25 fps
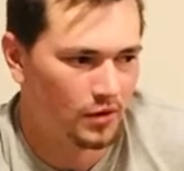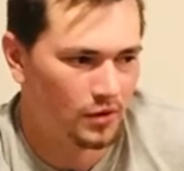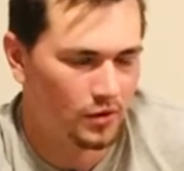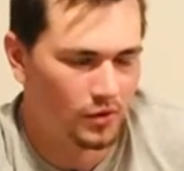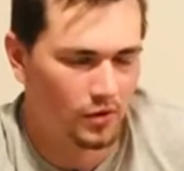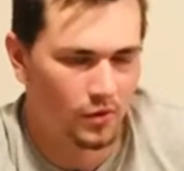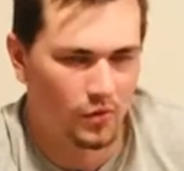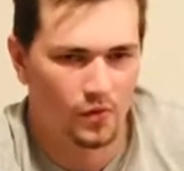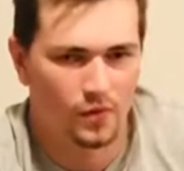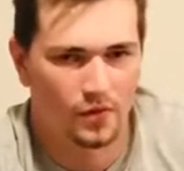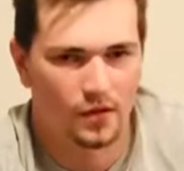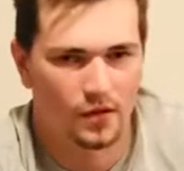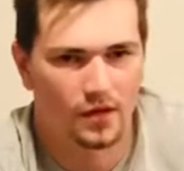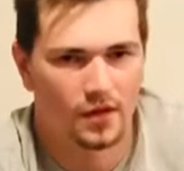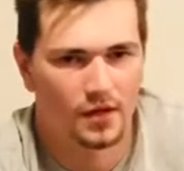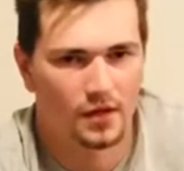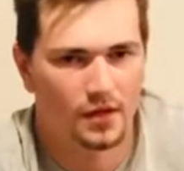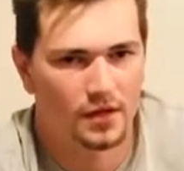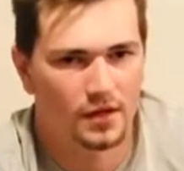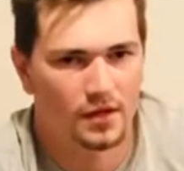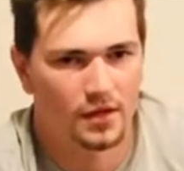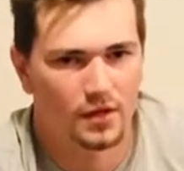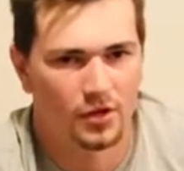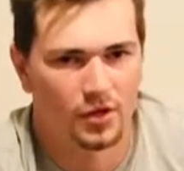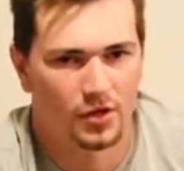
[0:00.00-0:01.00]

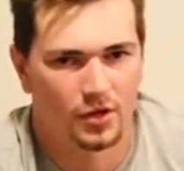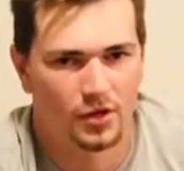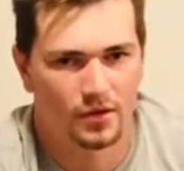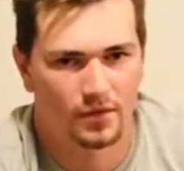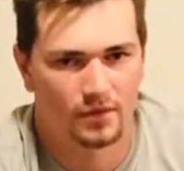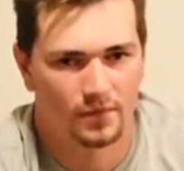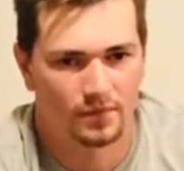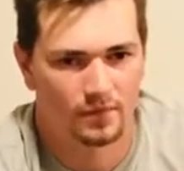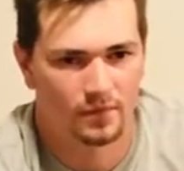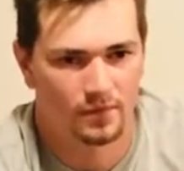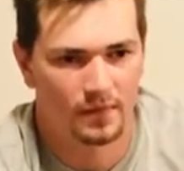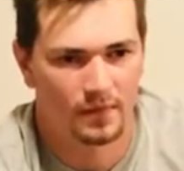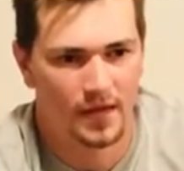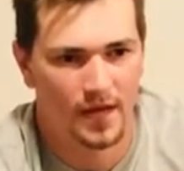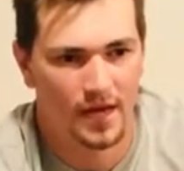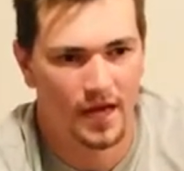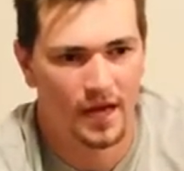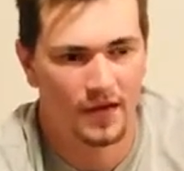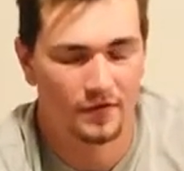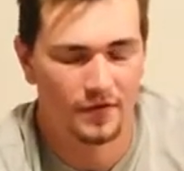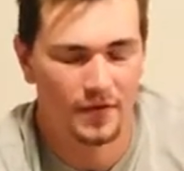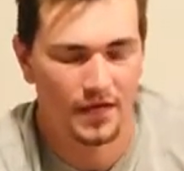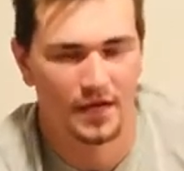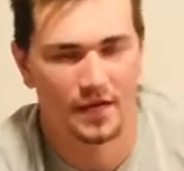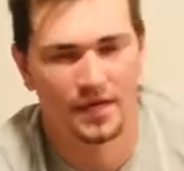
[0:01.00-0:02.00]
why
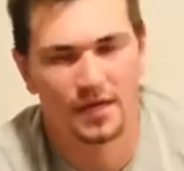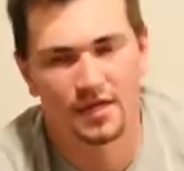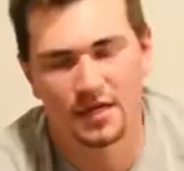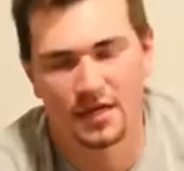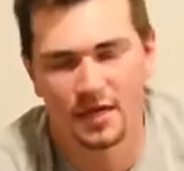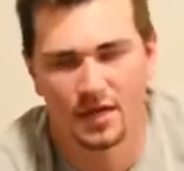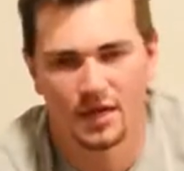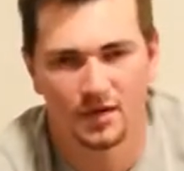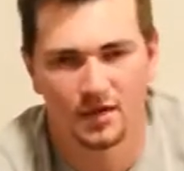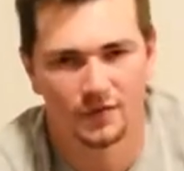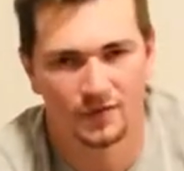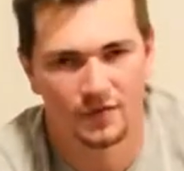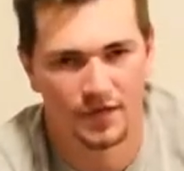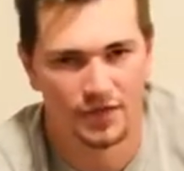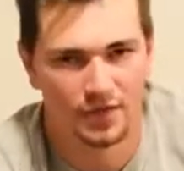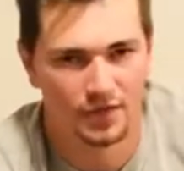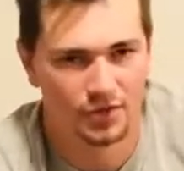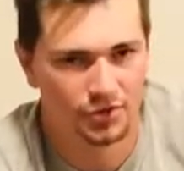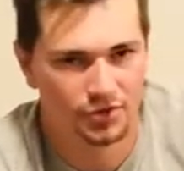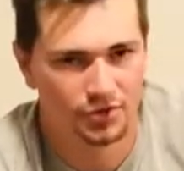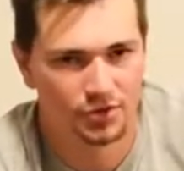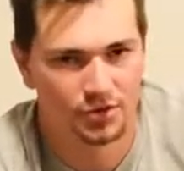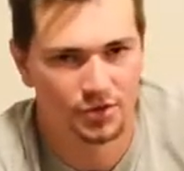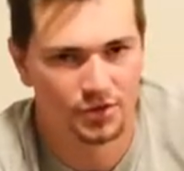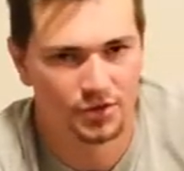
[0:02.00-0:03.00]
have any kind of
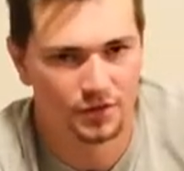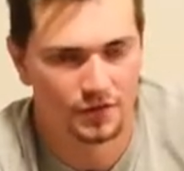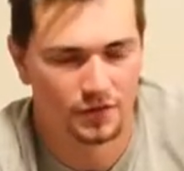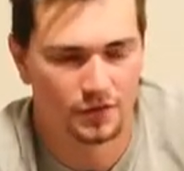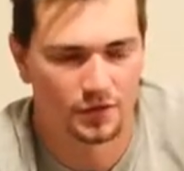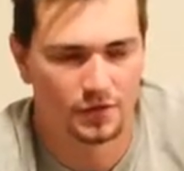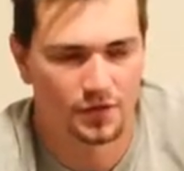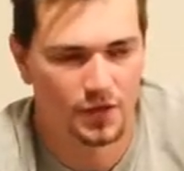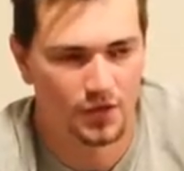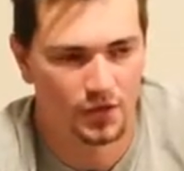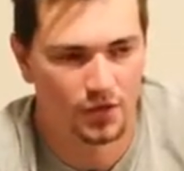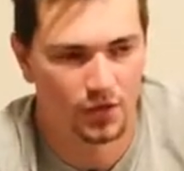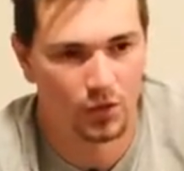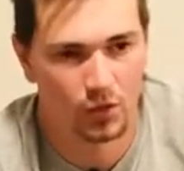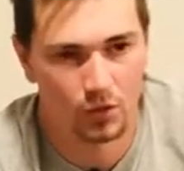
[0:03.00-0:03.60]
injury for like no